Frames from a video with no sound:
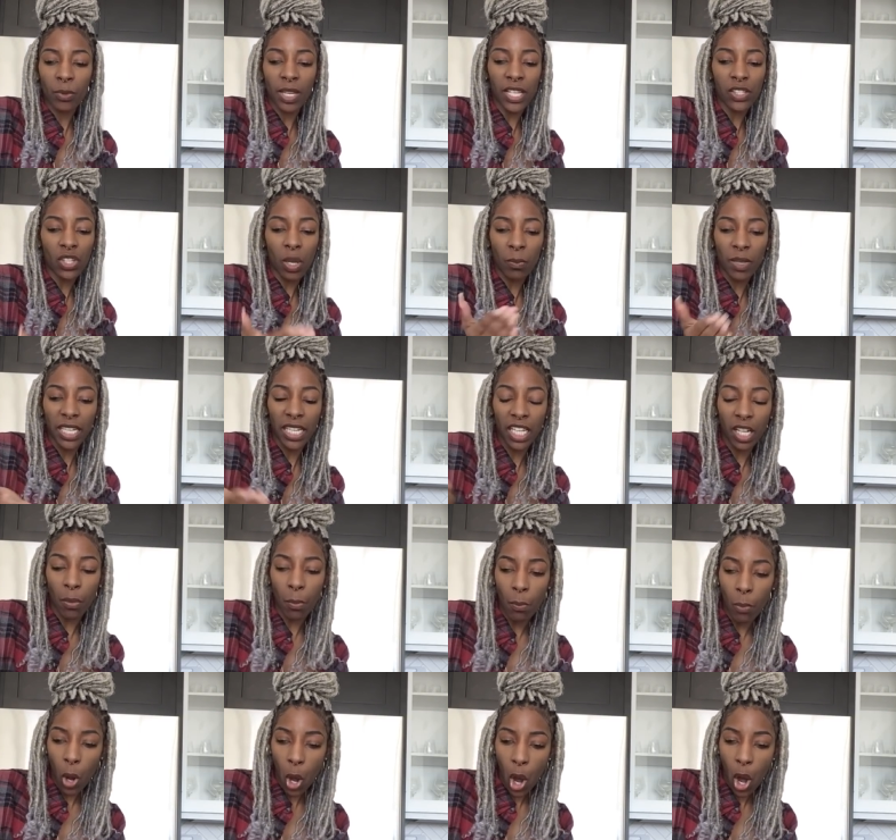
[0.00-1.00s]
Yes, so I'm getting a
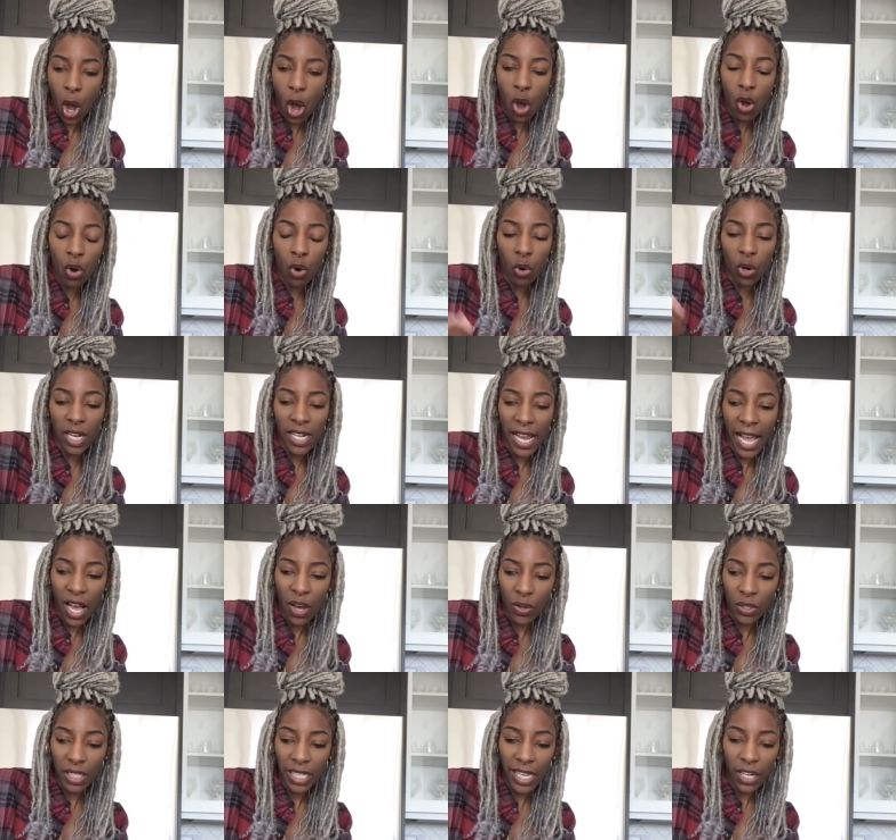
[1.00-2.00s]
mall or an
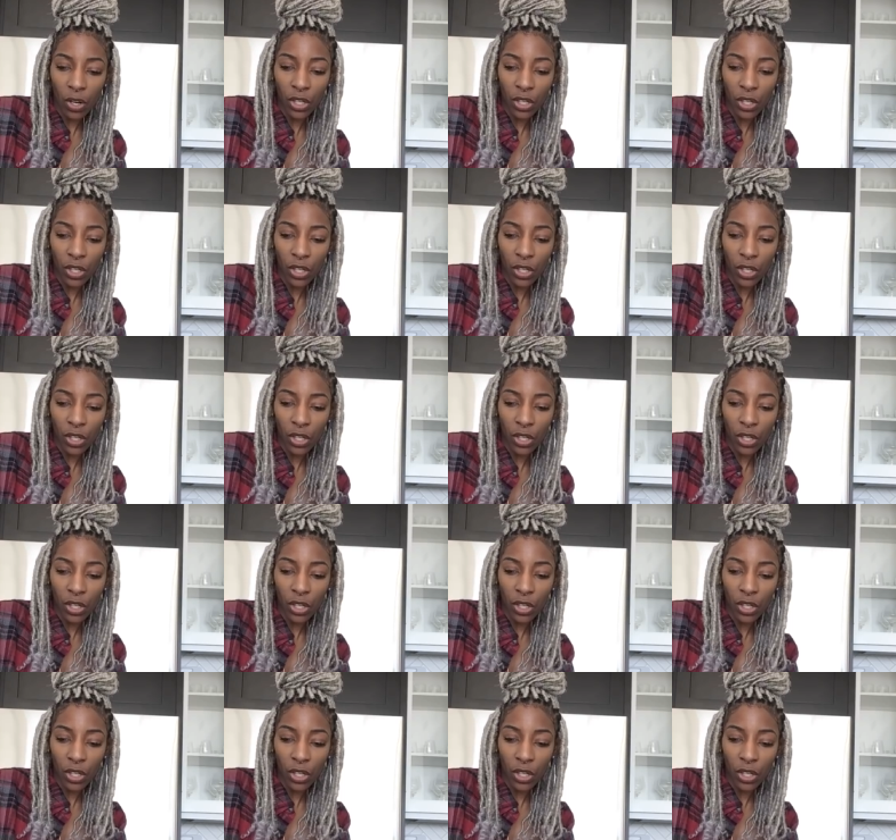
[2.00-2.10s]
outlet